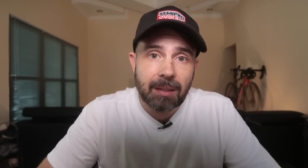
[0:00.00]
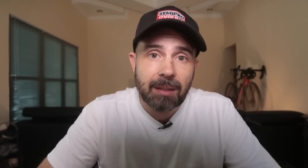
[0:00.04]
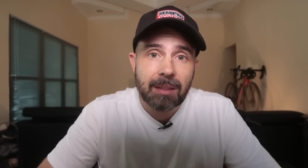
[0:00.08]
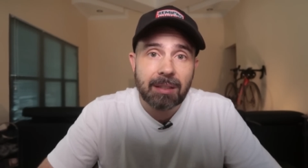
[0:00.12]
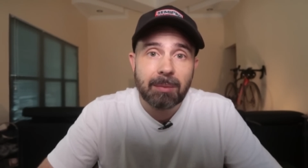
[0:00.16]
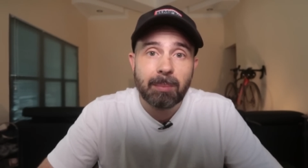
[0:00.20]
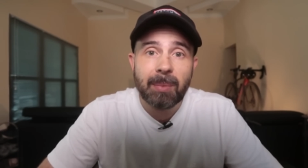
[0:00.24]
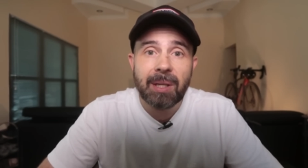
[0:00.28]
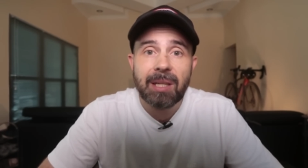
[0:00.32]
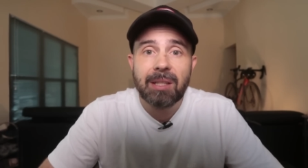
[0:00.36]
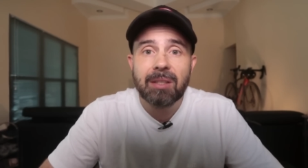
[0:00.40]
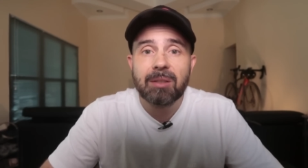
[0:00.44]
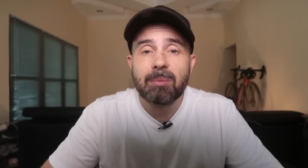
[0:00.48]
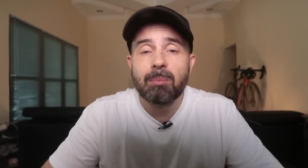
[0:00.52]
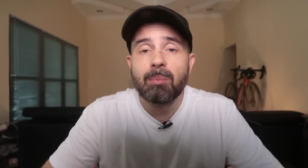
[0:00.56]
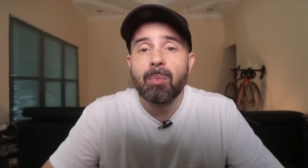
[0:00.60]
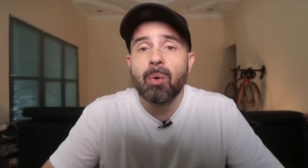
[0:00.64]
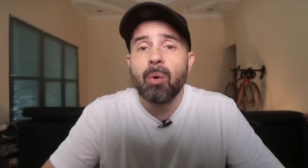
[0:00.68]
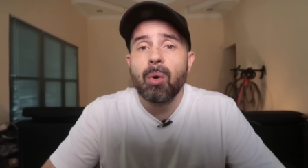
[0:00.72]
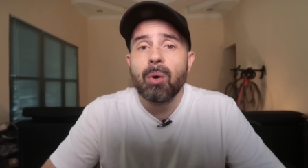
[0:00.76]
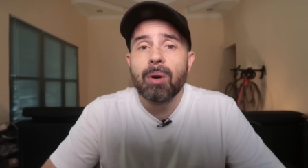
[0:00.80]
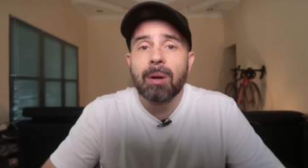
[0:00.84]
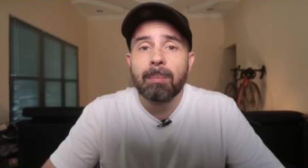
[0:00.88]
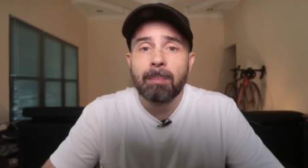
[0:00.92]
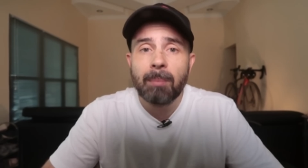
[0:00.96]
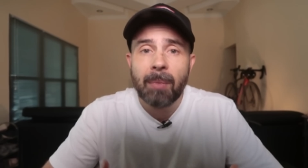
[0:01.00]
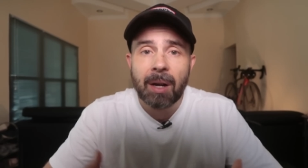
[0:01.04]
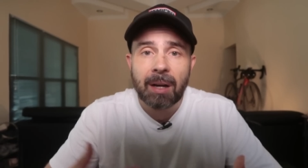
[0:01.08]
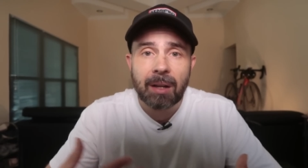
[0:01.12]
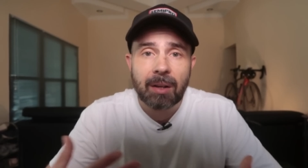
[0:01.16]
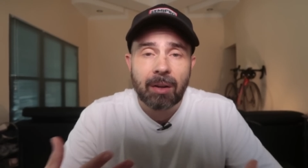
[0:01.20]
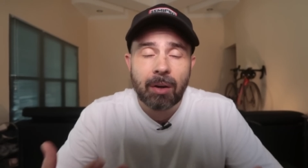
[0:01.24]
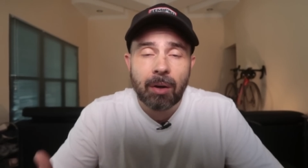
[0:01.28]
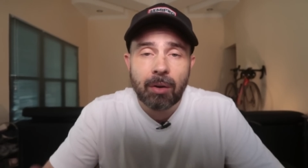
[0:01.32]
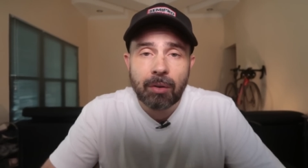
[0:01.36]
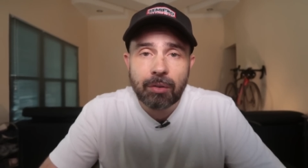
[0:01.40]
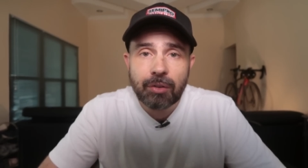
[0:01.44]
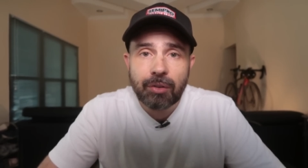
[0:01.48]
This means more
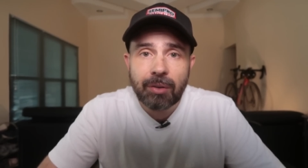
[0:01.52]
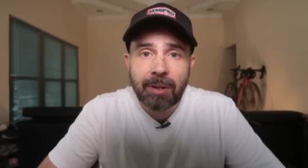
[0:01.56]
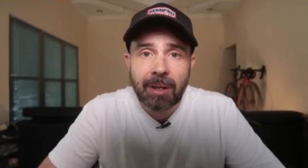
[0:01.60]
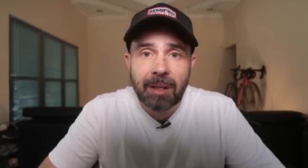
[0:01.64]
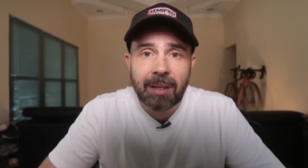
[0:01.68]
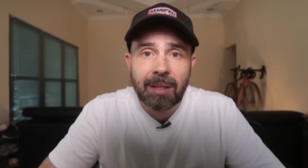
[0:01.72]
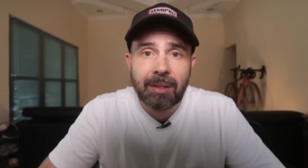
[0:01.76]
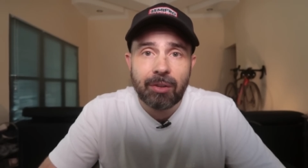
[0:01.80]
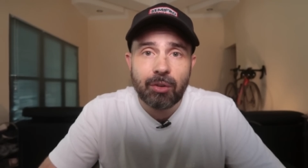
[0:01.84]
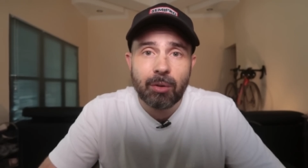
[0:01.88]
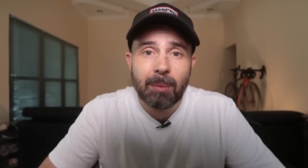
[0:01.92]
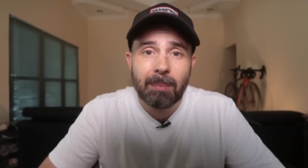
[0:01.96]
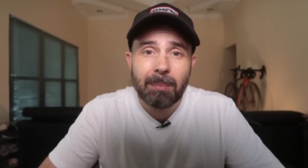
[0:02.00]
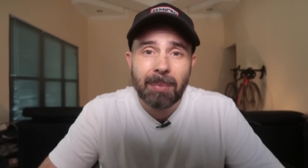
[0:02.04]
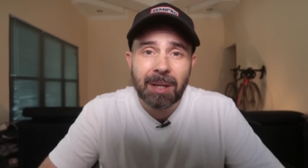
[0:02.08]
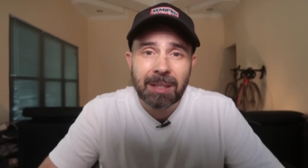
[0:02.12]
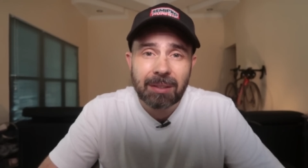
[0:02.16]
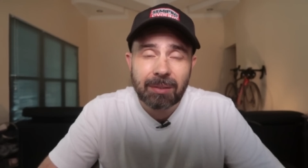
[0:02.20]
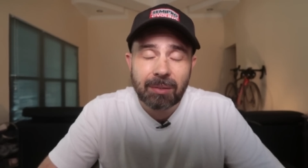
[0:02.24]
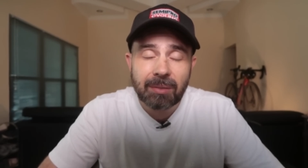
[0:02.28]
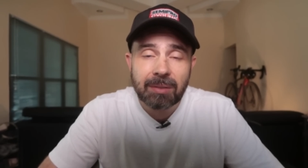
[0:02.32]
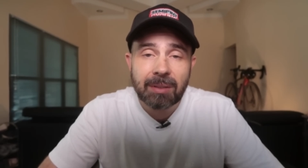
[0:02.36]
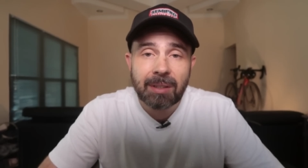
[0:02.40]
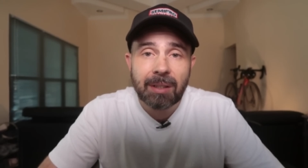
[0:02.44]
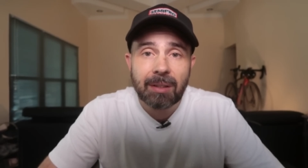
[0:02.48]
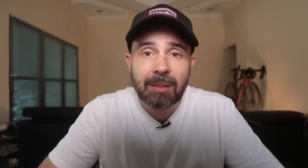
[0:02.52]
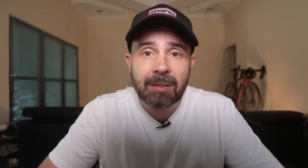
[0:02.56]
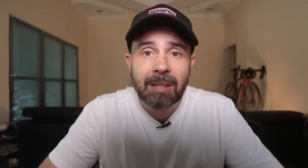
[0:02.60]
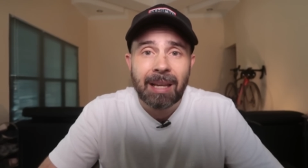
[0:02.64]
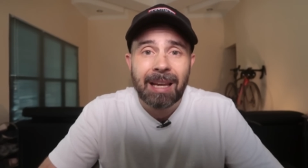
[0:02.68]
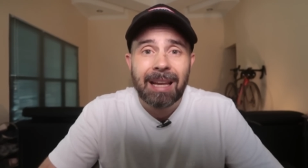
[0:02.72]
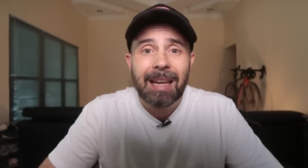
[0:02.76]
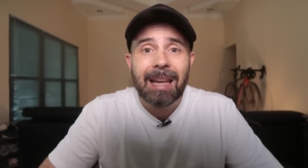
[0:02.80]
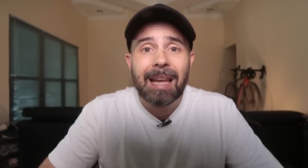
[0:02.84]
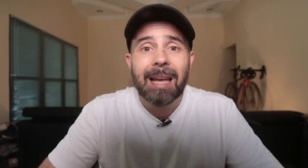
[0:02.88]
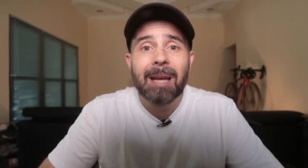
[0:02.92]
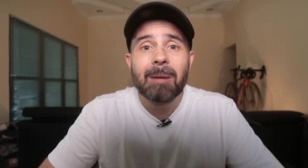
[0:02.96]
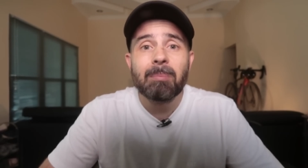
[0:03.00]
mitochondria in your muscle cells
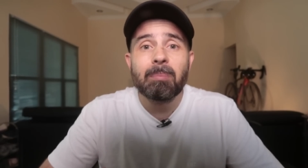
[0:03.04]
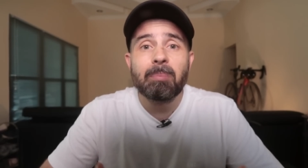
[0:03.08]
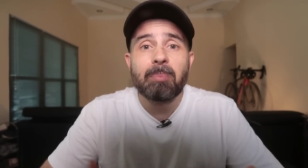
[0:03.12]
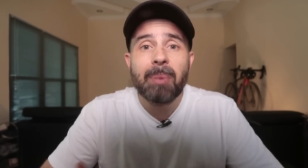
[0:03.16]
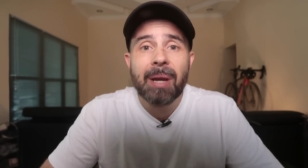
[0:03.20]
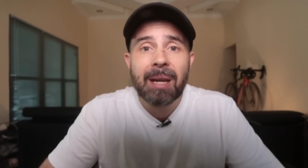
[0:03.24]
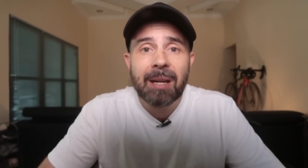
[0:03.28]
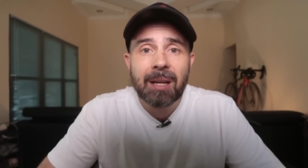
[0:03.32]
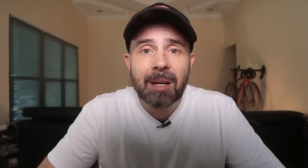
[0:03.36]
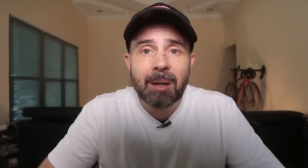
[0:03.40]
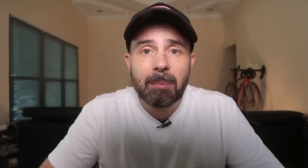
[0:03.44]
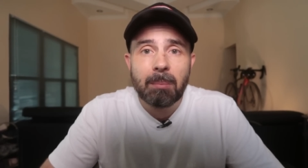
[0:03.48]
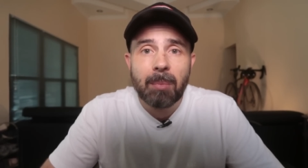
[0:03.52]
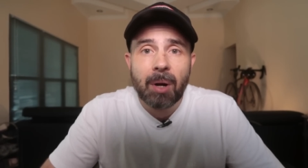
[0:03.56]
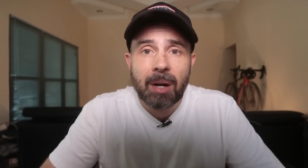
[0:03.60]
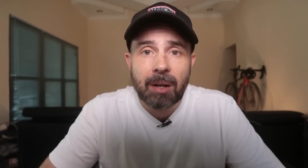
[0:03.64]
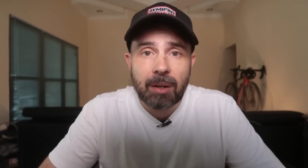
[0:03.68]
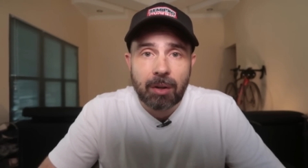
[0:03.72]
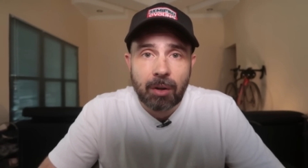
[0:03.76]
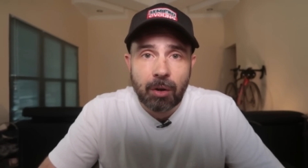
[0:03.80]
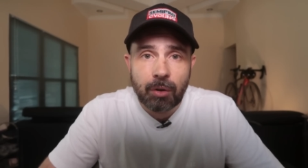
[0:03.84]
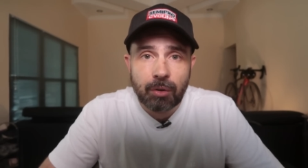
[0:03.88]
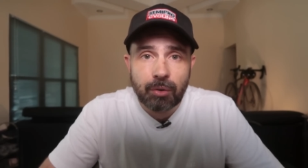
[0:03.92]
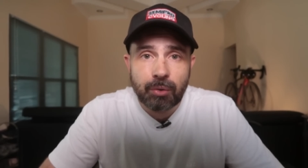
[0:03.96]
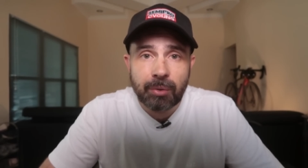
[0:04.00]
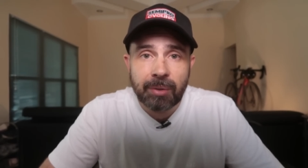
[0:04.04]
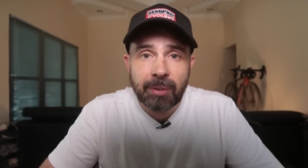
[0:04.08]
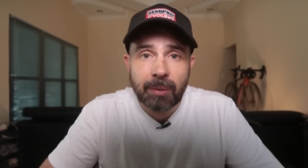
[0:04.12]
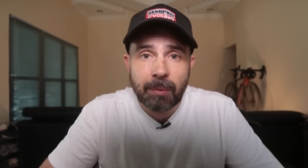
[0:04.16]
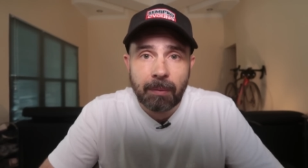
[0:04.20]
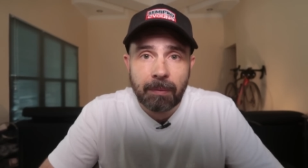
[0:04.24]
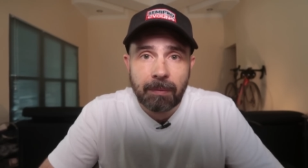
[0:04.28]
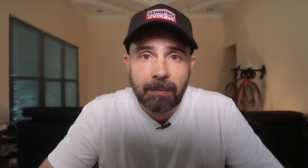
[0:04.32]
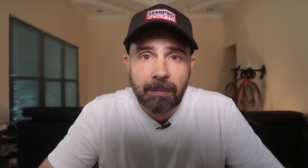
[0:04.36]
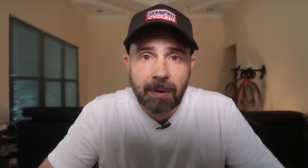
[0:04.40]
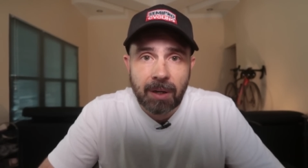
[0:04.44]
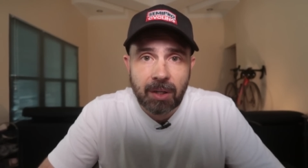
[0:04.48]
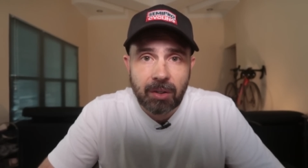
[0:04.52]
and better mitochondrial
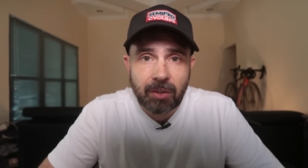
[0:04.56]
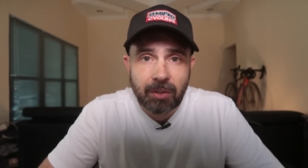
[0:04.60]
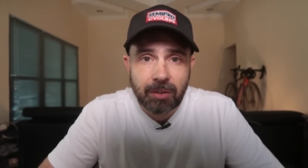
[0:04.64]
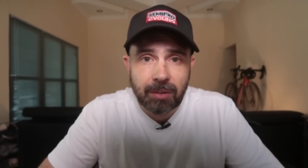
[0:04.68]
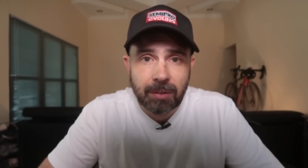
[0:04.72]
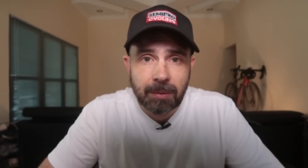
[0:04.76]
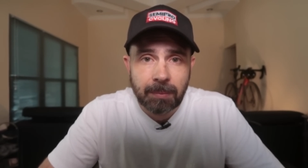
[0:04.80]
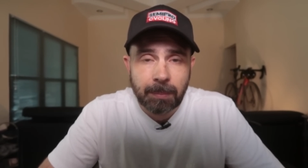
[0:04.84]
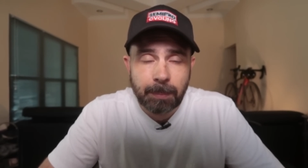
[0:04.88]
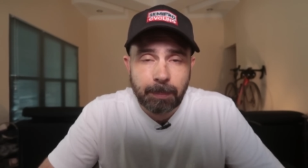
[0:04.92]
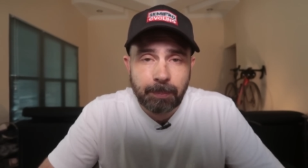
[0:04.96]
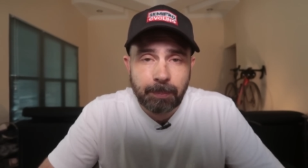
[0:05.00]
function.